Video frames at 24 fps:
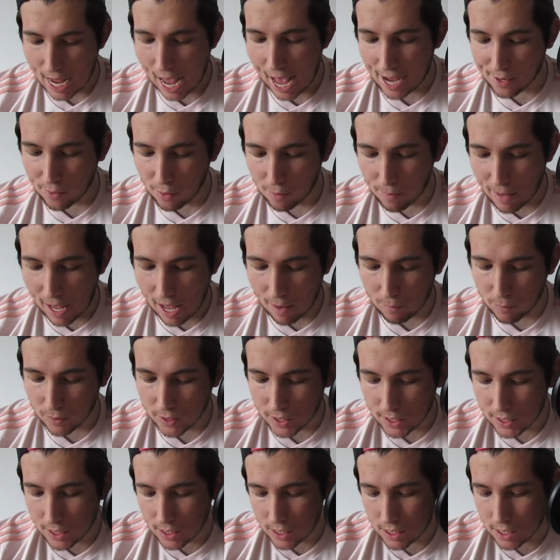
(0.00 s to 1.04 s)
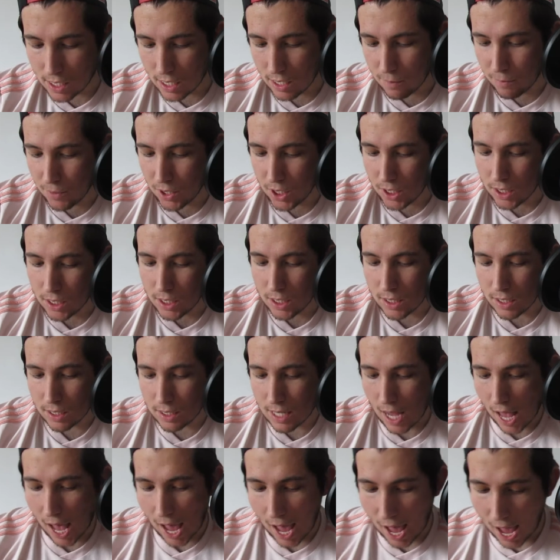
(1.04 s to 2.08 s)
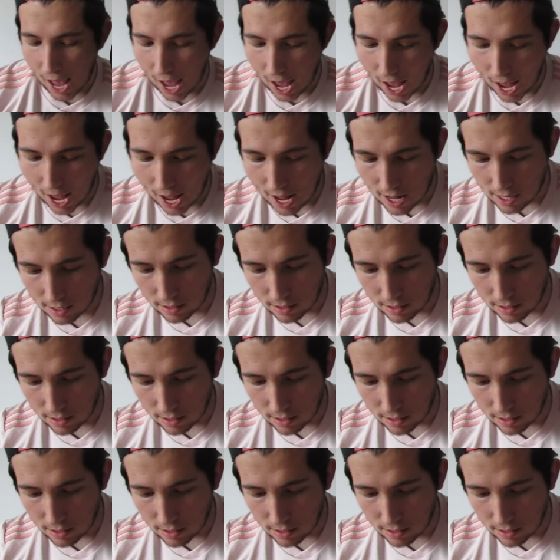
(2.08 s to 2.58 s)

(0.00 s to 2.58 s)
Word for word: Aquaman was in the cinemas, and